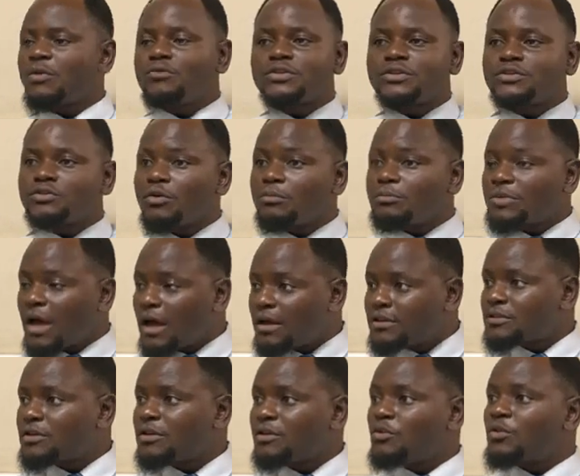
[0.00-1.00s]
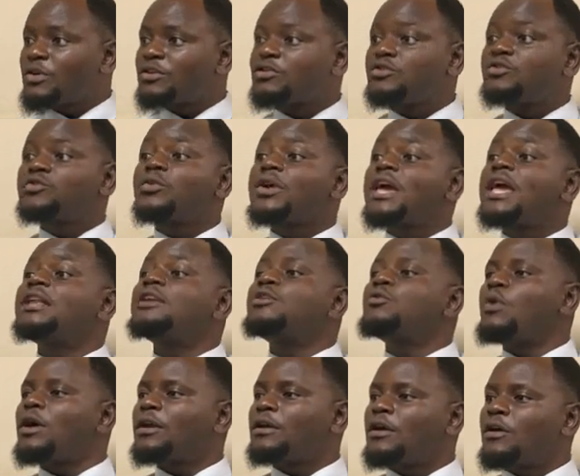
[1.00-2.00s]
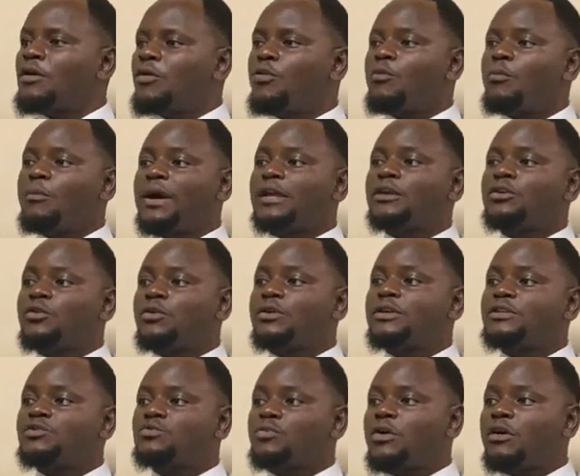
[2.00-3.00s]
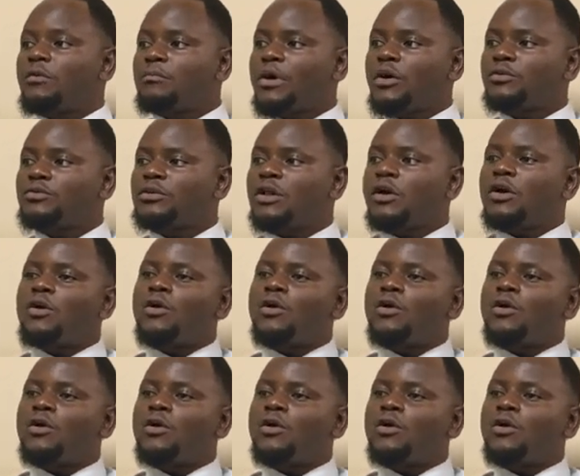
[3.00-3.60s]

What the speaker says: Have we stopped asking questions to anyone who might know his whereabouts?